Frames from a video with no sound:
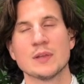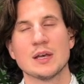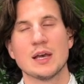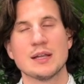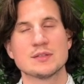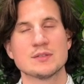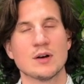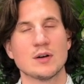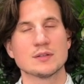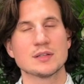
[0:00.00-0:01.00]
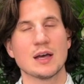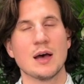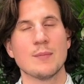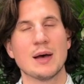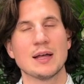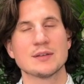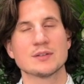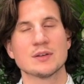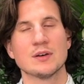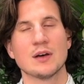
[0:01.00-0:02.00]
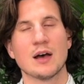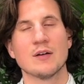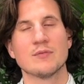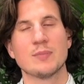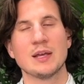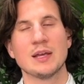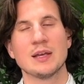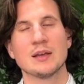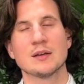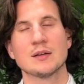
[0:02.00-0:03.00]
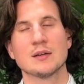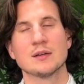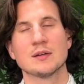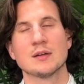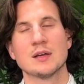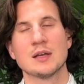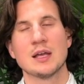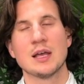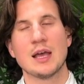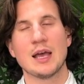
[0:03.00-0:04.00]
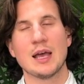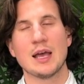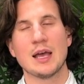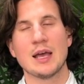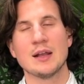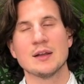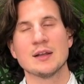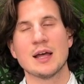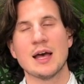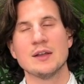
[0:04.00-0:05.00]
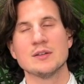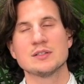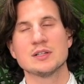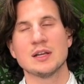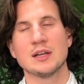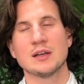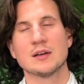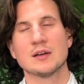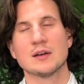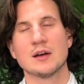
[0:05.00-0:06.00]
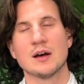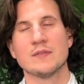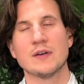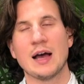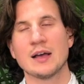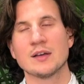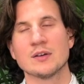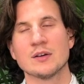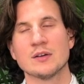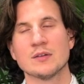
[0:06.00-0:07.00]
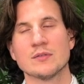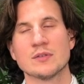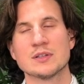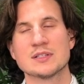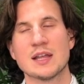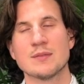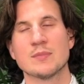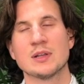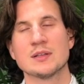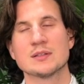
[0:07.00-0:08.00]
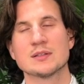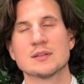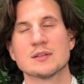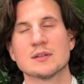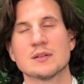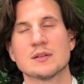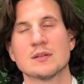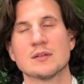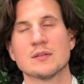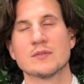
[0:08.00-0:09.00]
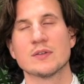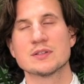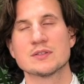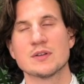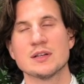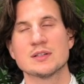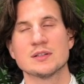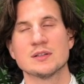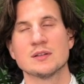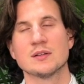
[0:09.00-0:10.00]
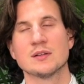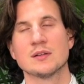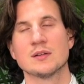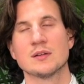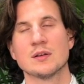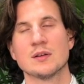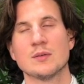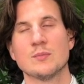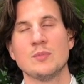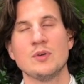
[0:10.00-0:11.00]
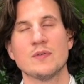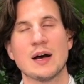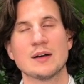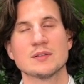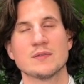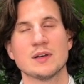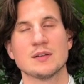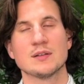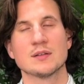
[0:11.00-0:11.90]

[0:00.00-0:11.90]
It's not a matter of being in an energy of anger, resentment, frustration. Move out of it.